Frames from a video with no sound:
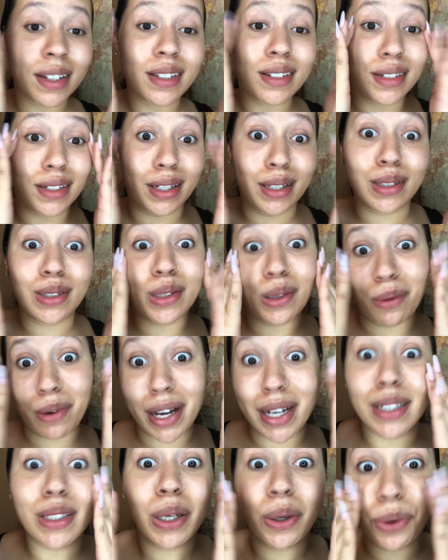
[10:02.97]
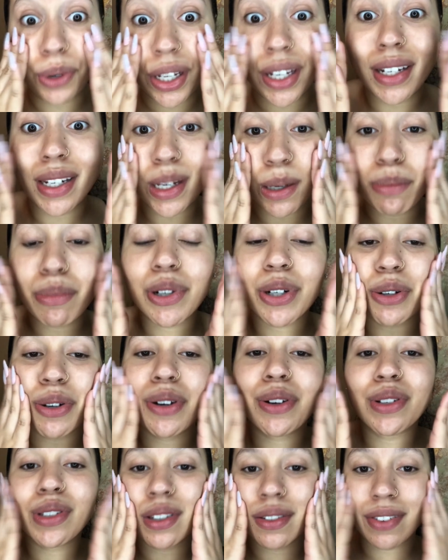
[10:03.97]
just so I don't end up with
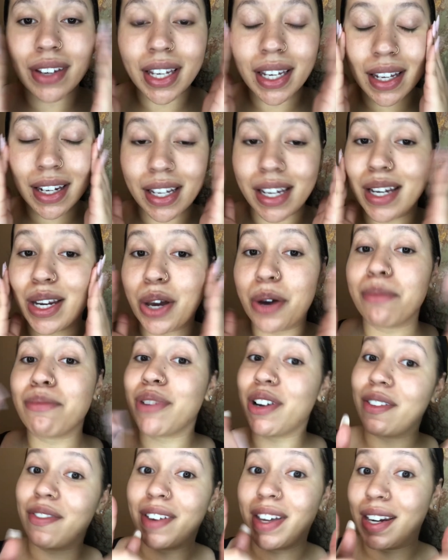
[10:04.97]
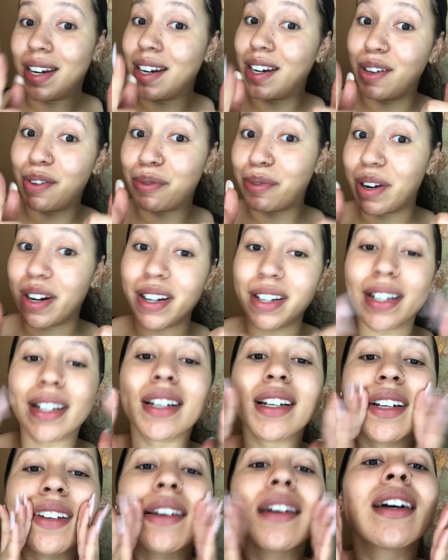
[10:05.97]
crow's feet, you know, preventative work.
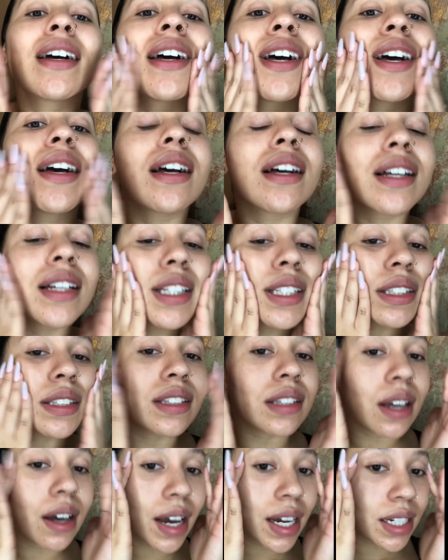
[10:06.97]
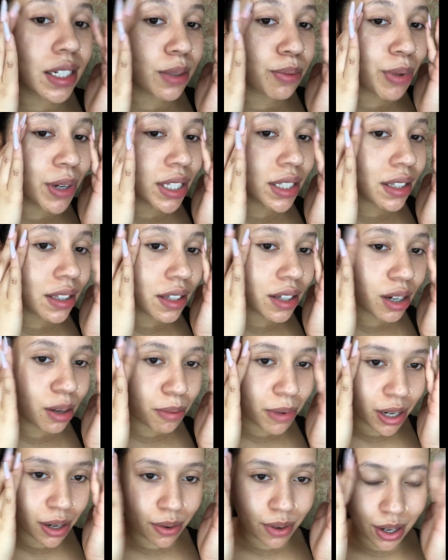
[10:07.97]
So I just press a little
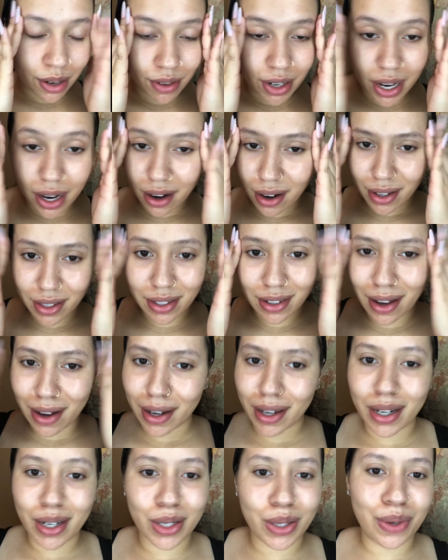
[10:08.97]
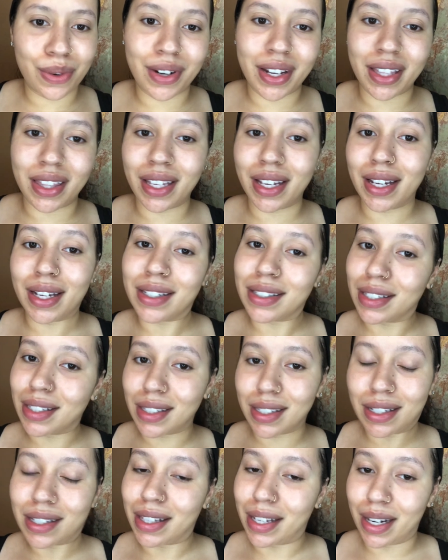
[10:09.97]
bit around there. It's not gonna do anything because it's
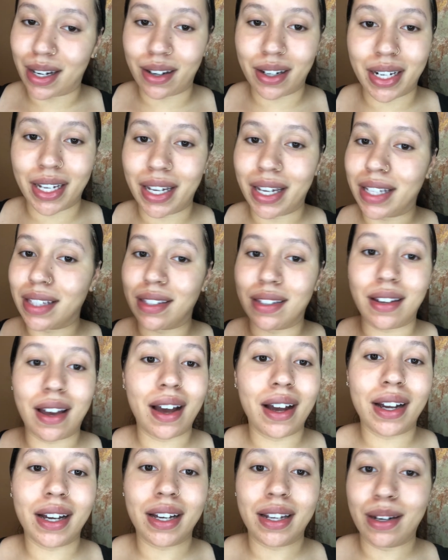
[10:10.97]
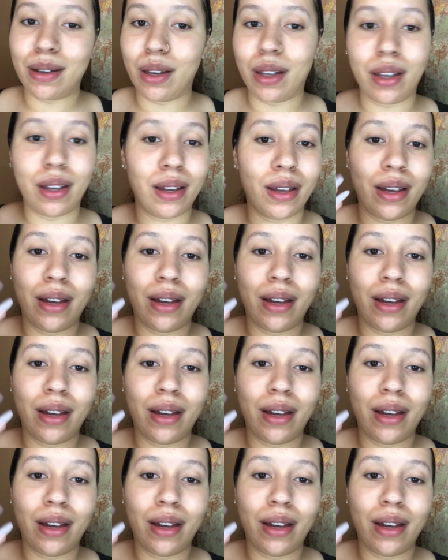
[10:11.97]
clarity. It's not gonna